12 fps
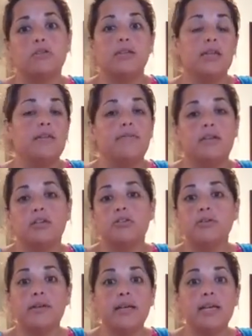even a
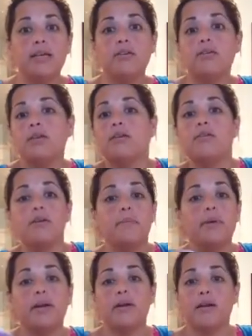tree. You
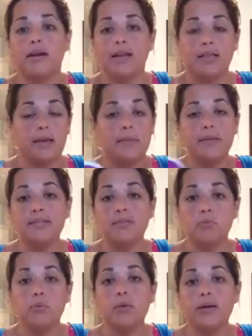could put it on anything, a piece
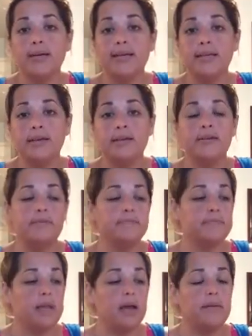of wood,
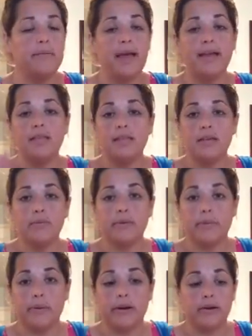anything
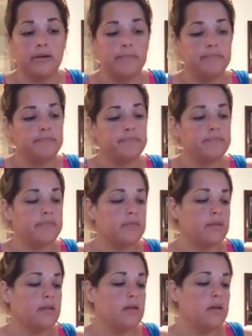would work.
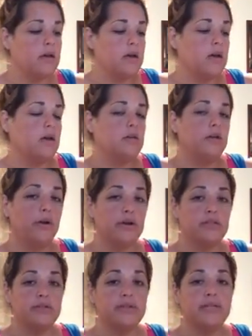You're
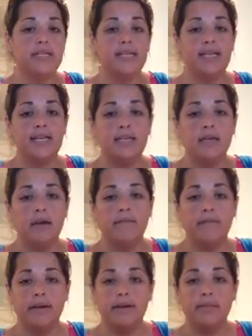also going to need,
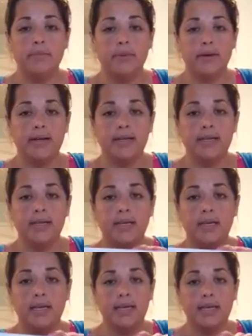very important,
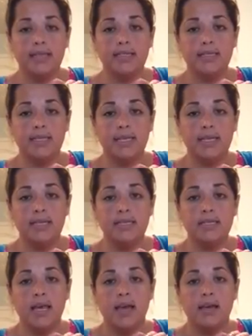is
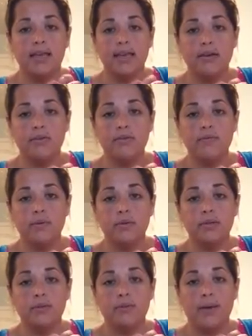these
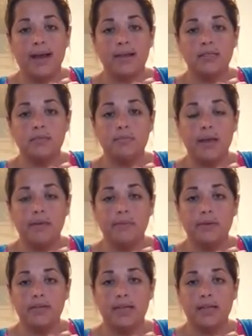counterfolded wax
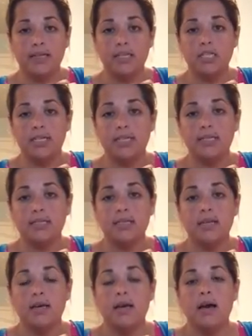paper deli sheets.
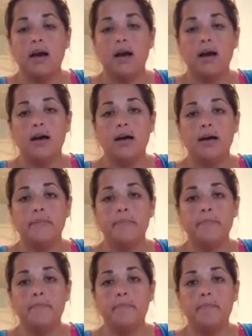
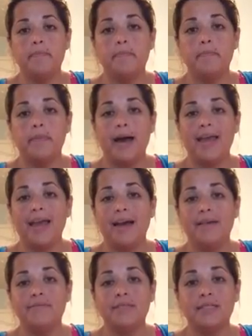I
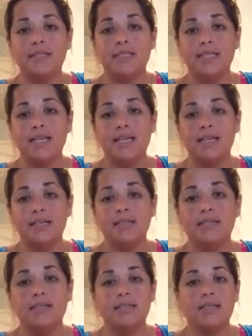have
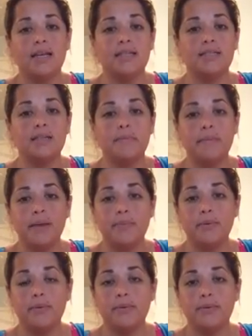seen that some
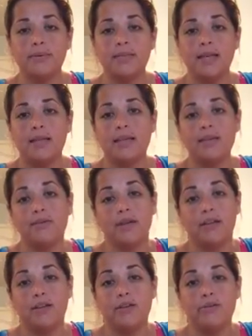people say that you
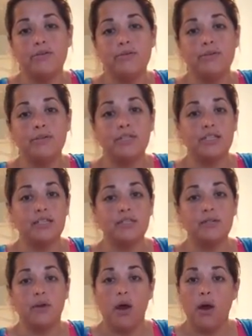can use just